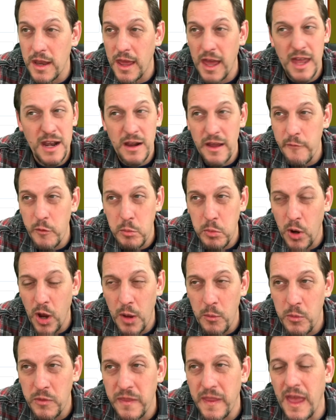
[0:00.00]
I don't have a
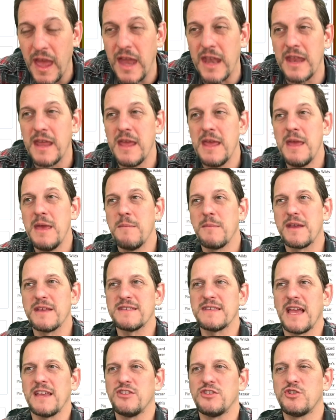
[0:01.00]
problem with that, because
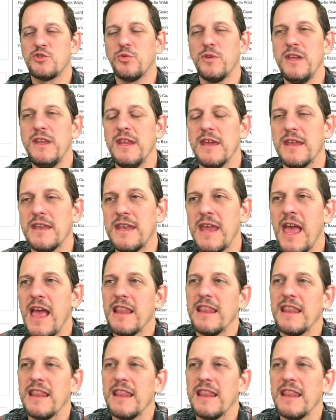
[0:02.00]
I treat it